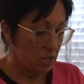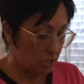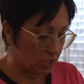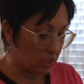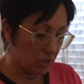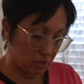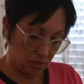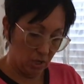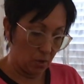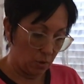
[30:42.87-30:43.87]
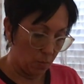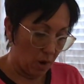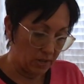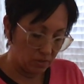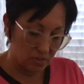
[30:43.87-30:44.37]
Just, you know, you
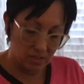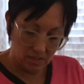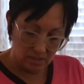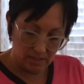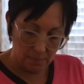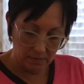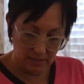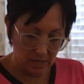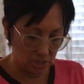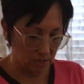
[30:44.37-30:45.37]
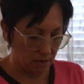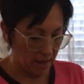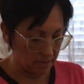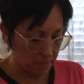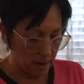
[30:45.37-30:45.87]
want the stabilization
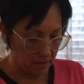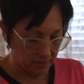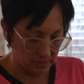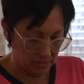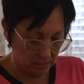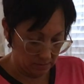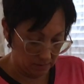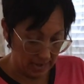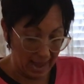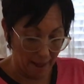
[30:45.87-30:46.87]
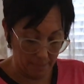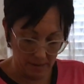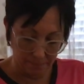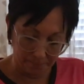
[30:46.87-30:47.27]
at the pelvis to happen.